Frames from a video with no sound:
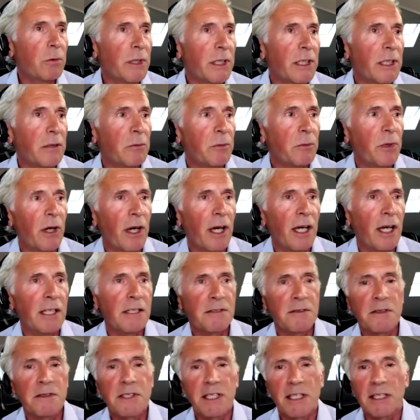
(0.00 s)
We
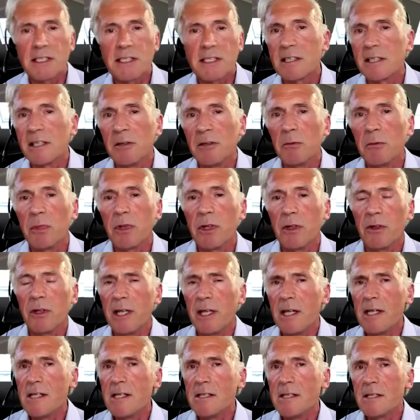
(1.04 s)
comprise of 60
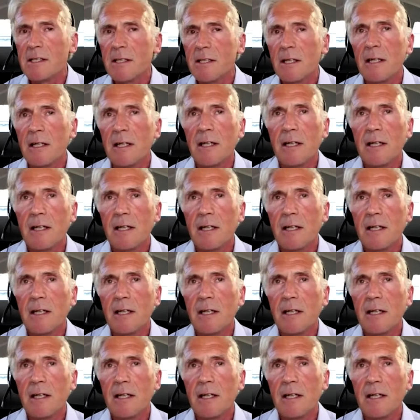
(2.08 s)
employees.